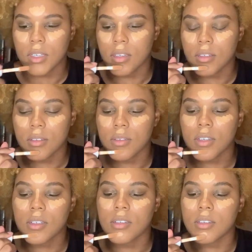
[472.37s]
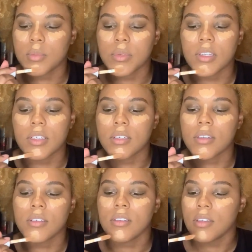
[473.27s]
guess if I could explain
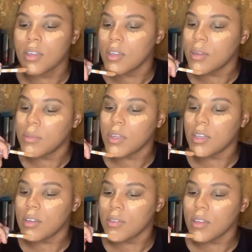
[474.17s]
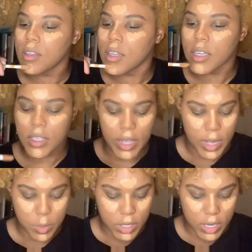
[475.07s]
that. But I definitely like the
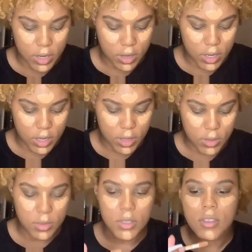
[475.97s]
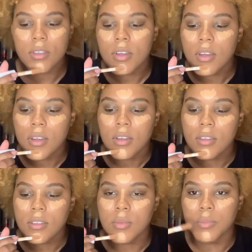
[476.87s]
applicator that comes with this.
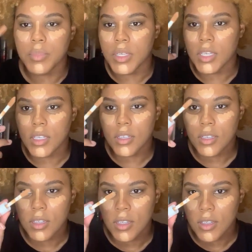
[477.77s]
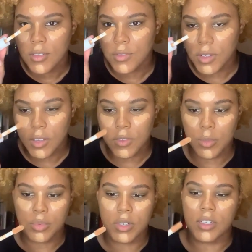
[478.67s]
It's a big fluffy
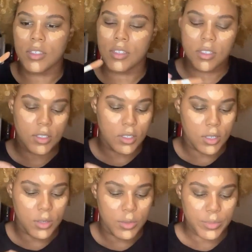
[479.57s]
brush, so